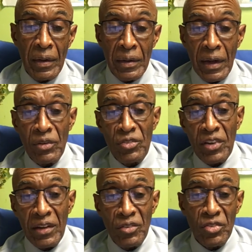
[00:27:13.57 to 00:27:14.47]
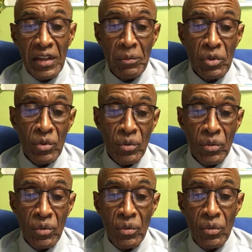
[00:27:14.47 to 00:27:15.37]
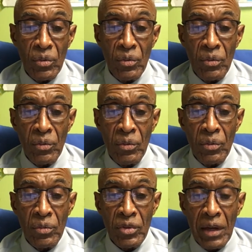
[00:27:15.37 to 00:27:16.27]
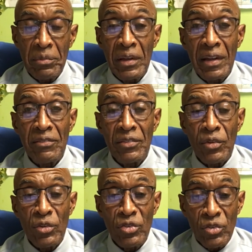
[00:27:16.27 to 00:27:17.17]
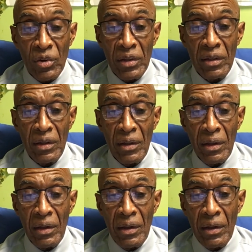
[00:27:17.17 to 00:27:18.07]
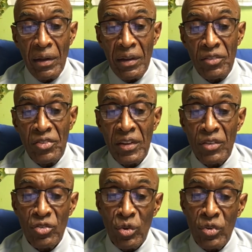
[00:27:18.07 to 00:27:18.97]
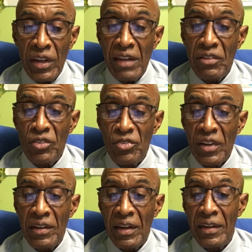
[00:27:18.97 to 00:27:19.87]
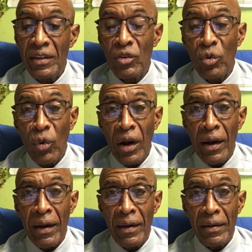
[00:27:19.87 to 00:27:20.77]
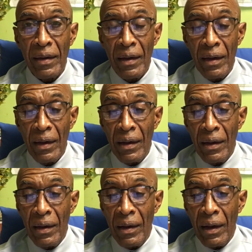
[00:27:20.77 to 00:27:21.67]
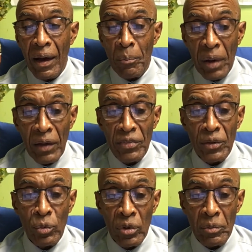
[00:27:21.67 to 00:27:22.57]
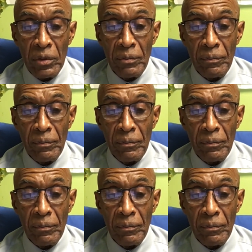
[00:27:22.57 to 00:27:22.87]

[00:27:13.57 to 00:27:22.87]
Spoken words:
Now in 2 Samuel chapter 11 verse 3, it says, "So David sent and inquired about the woman."